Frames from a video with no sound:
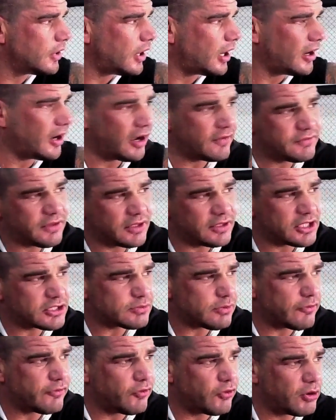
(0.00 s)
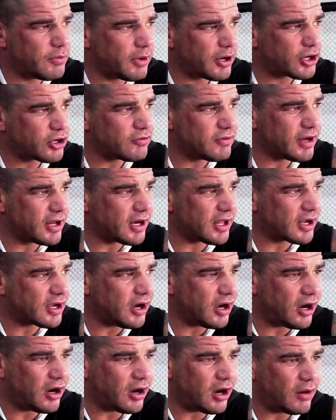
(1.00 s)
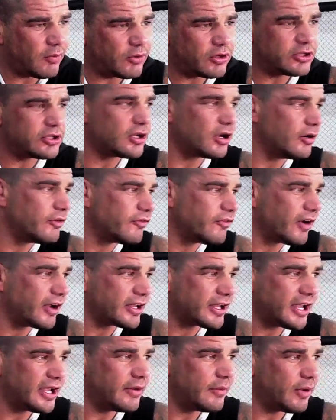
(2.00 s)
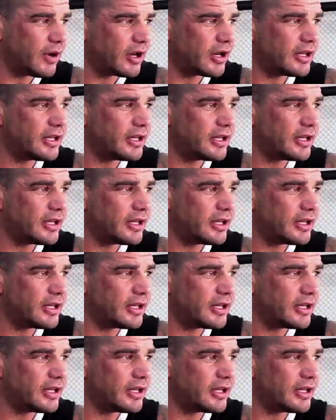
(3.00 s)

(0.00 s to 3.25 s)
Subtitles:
I've done this before in my career. Like I wanted to go and fight K1,